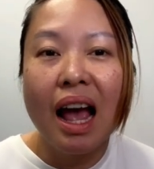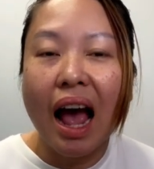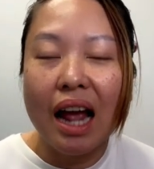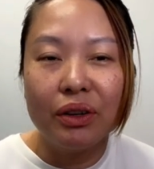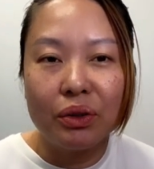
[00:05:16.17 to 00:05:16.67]

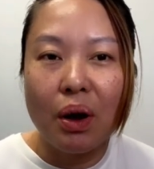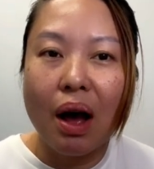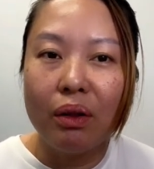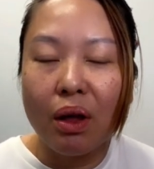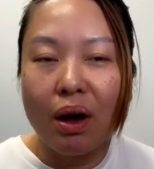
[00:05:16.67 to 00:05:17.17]
I don't know
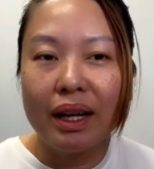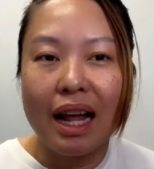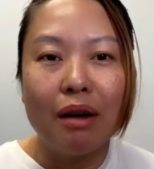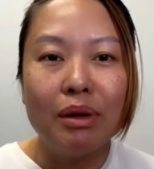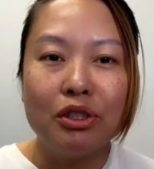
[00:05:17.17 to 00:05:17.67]
how long and
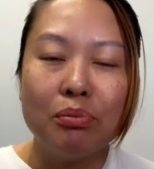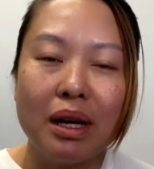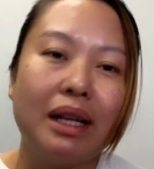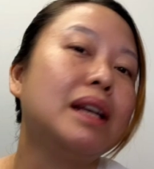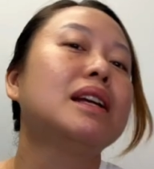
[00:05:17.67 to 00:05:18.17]
how much
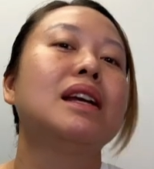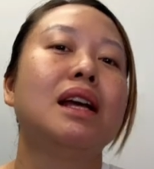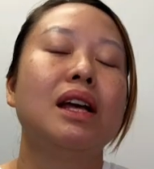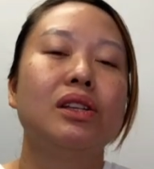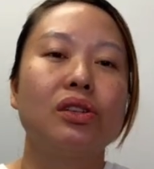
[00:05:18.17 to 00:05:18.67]
money
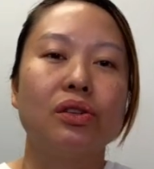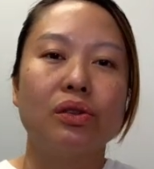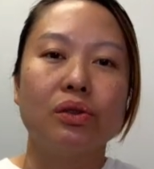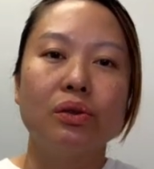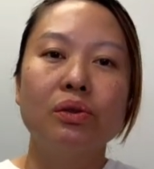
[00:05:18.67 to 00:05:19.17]

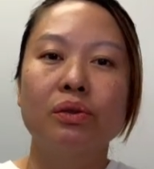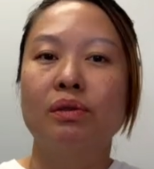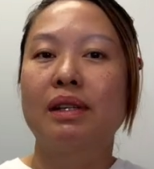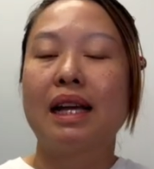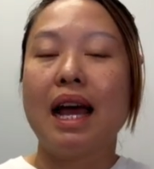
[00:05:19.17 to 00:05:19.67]
to
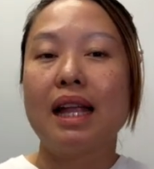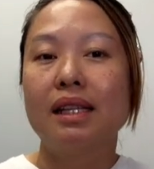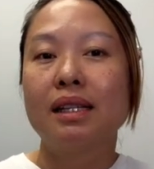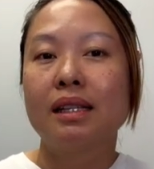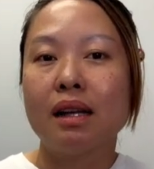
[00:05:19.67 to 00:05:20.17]
get
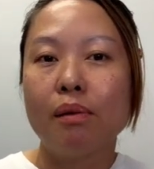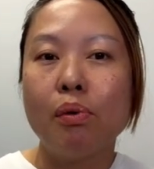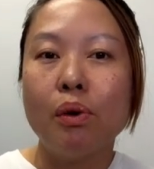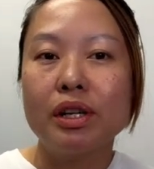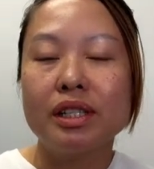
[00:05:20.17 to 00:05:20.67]
a
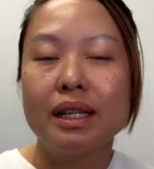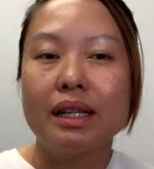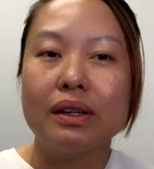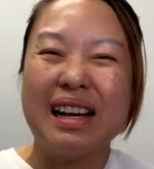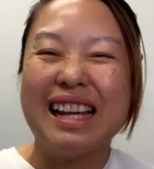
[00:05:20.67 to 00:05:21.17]
portion,